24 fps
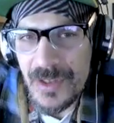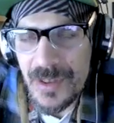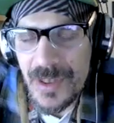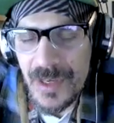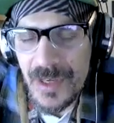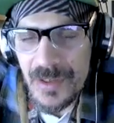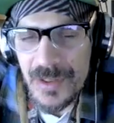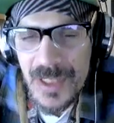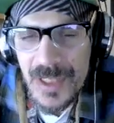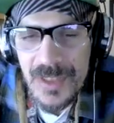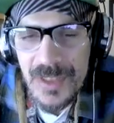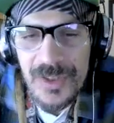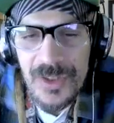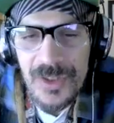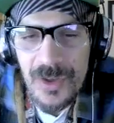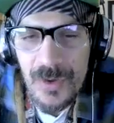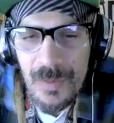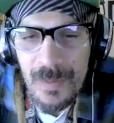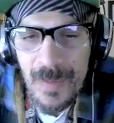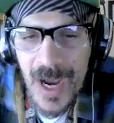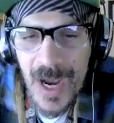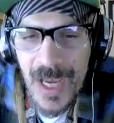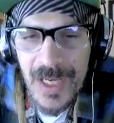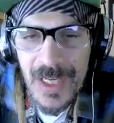there is no
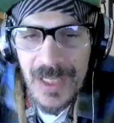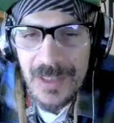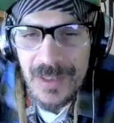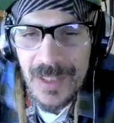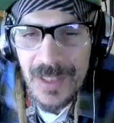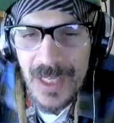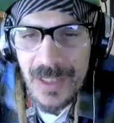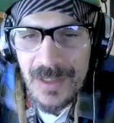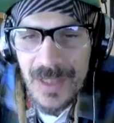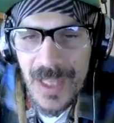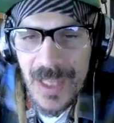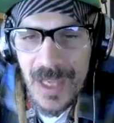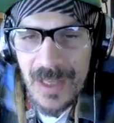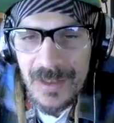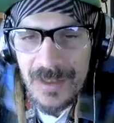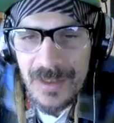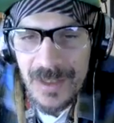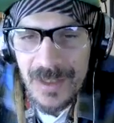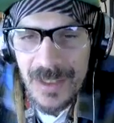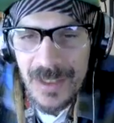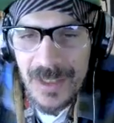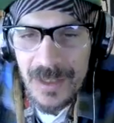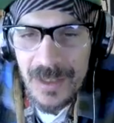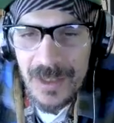mining like that.
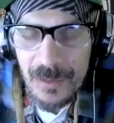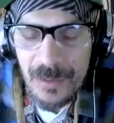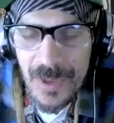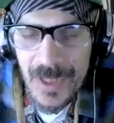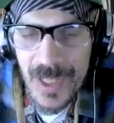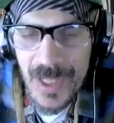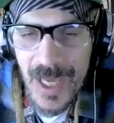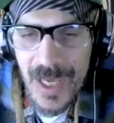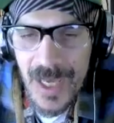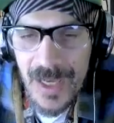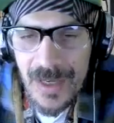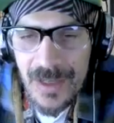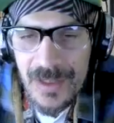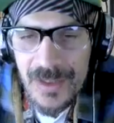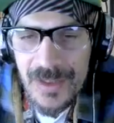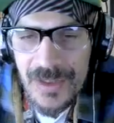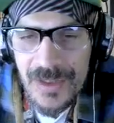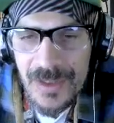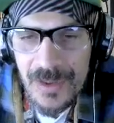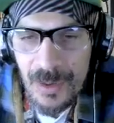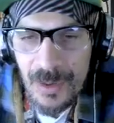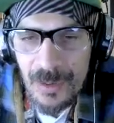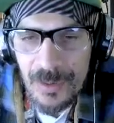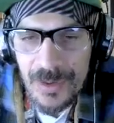With Hex,
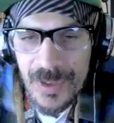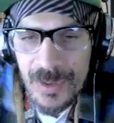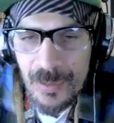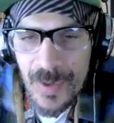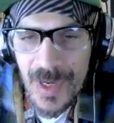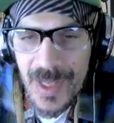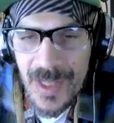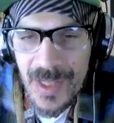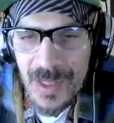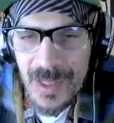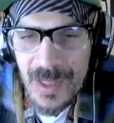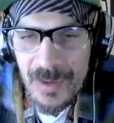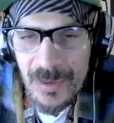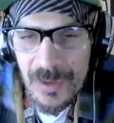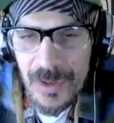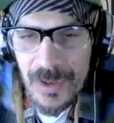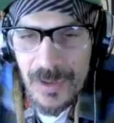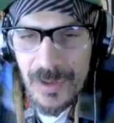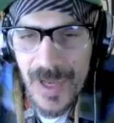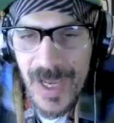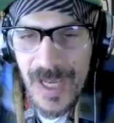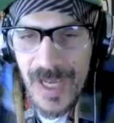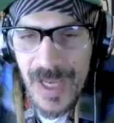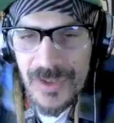the only way that
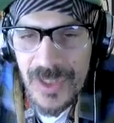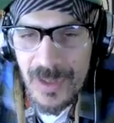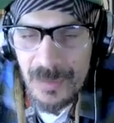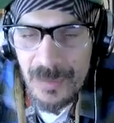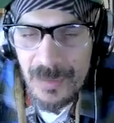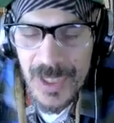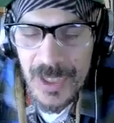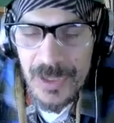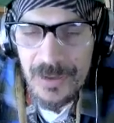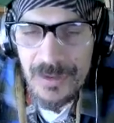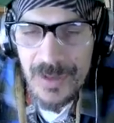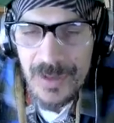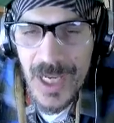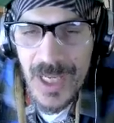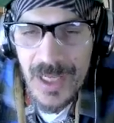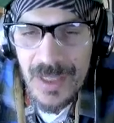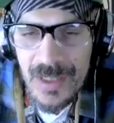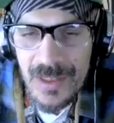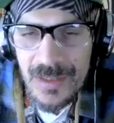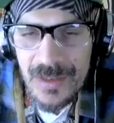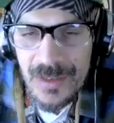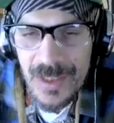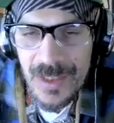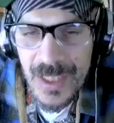new Hex can be
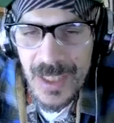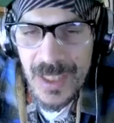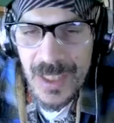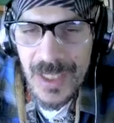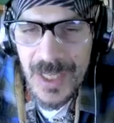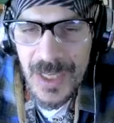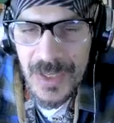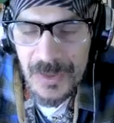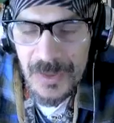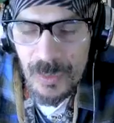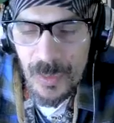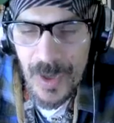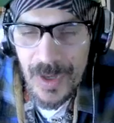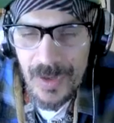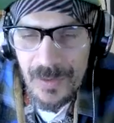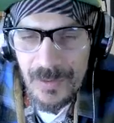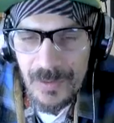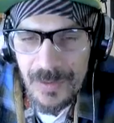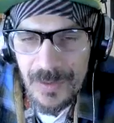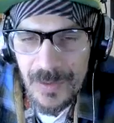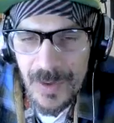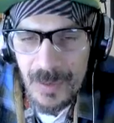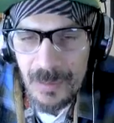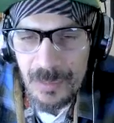created is
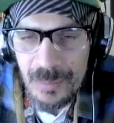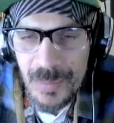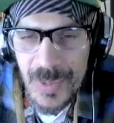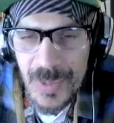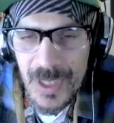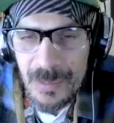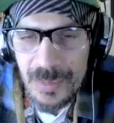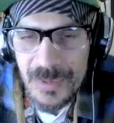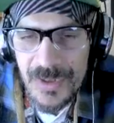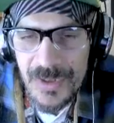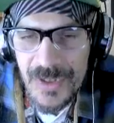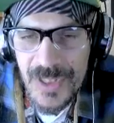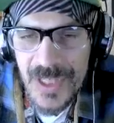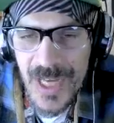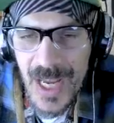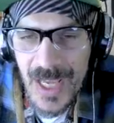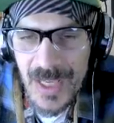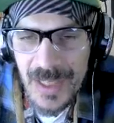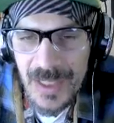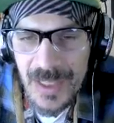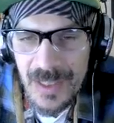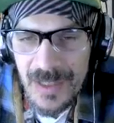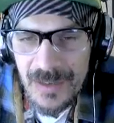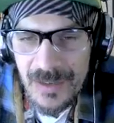from people
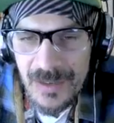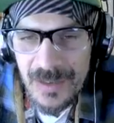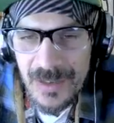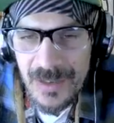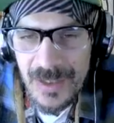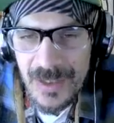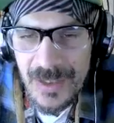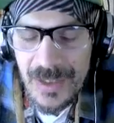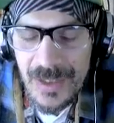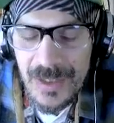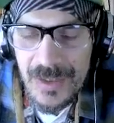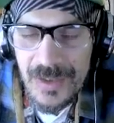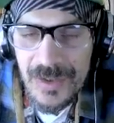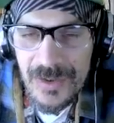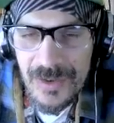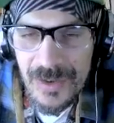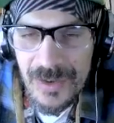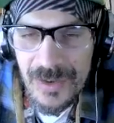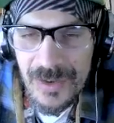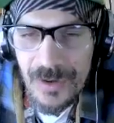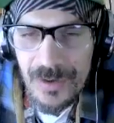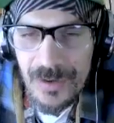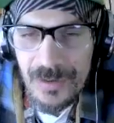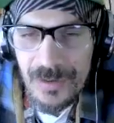staking.
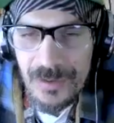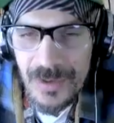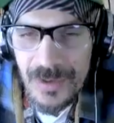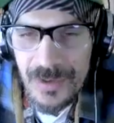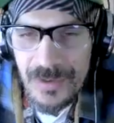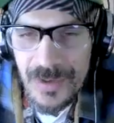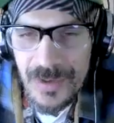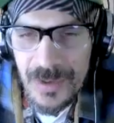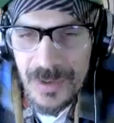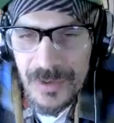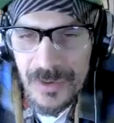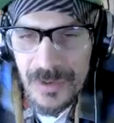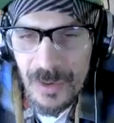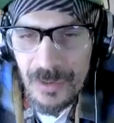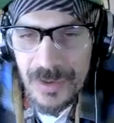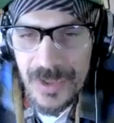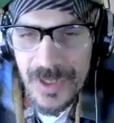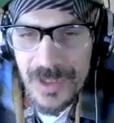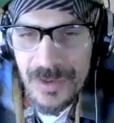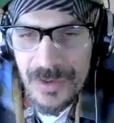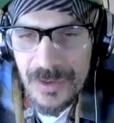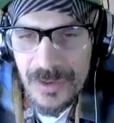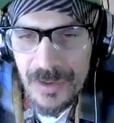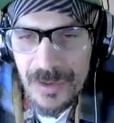So there's
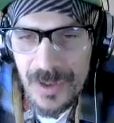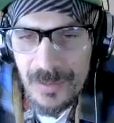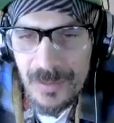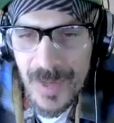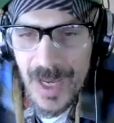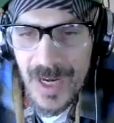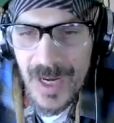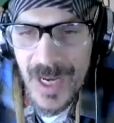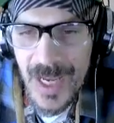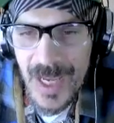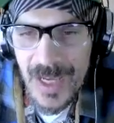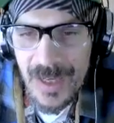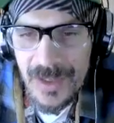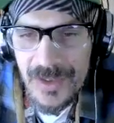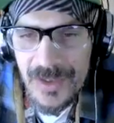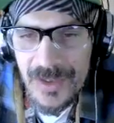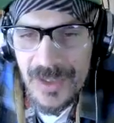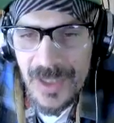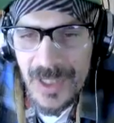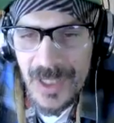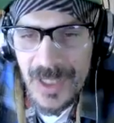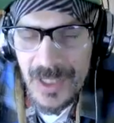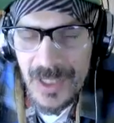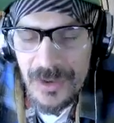only a certain amount of Hex
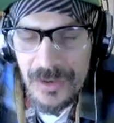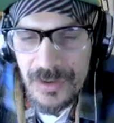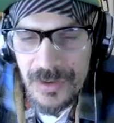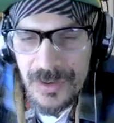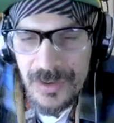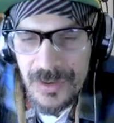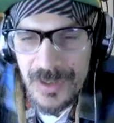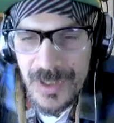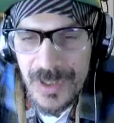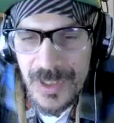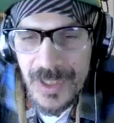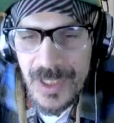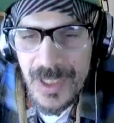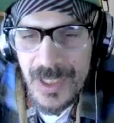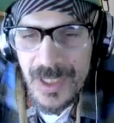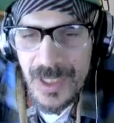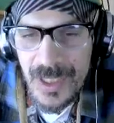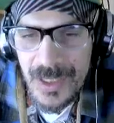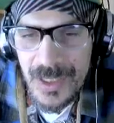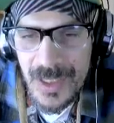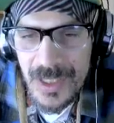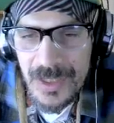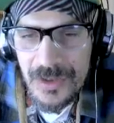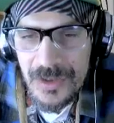
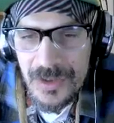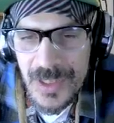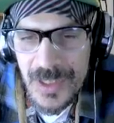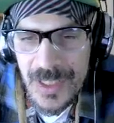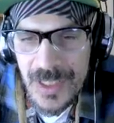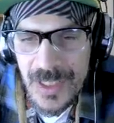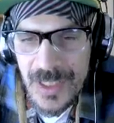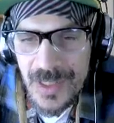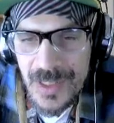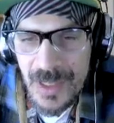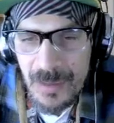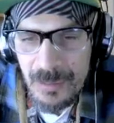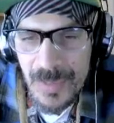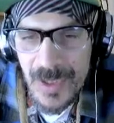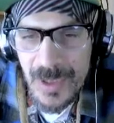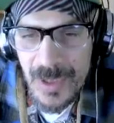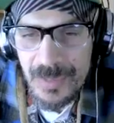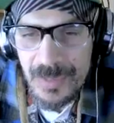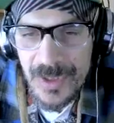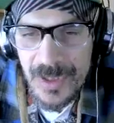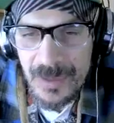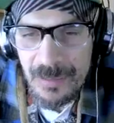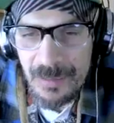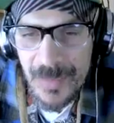initially, and then
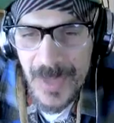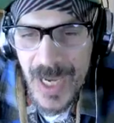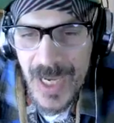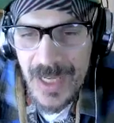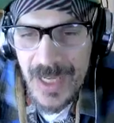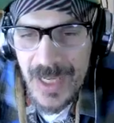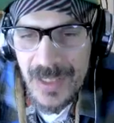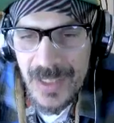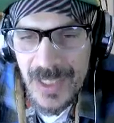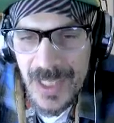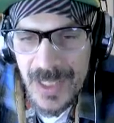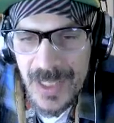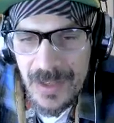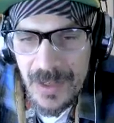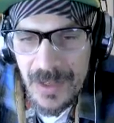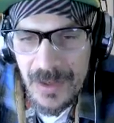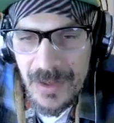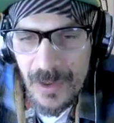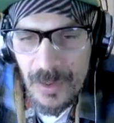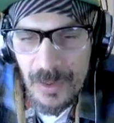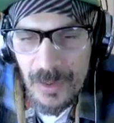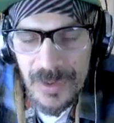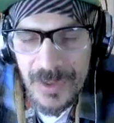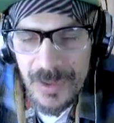people can buy it. And then
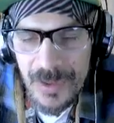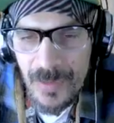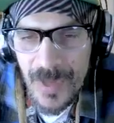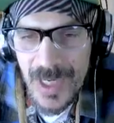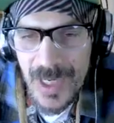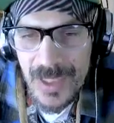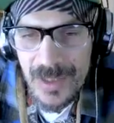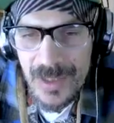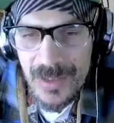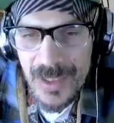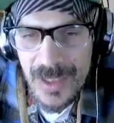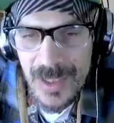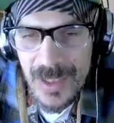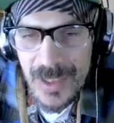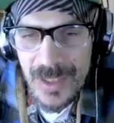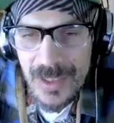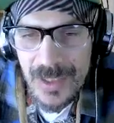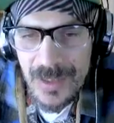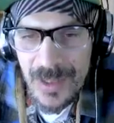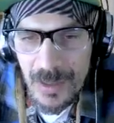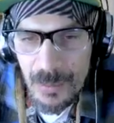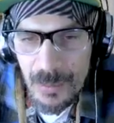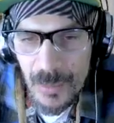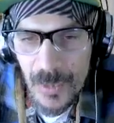the only way
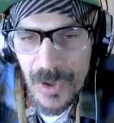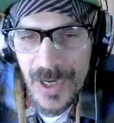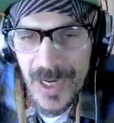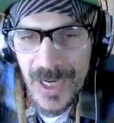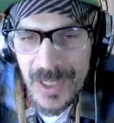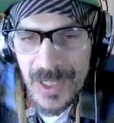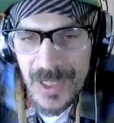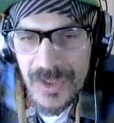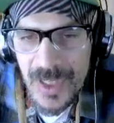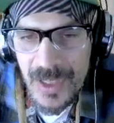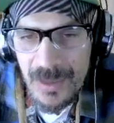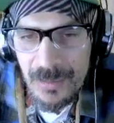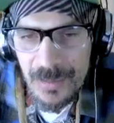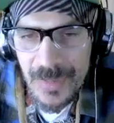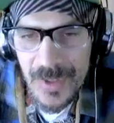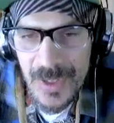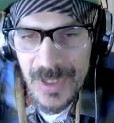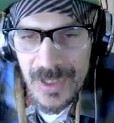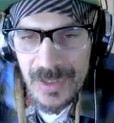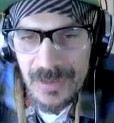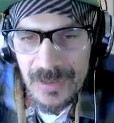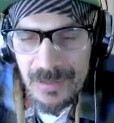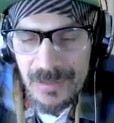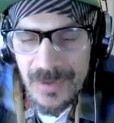that more Hex can
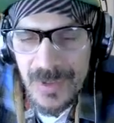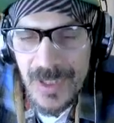be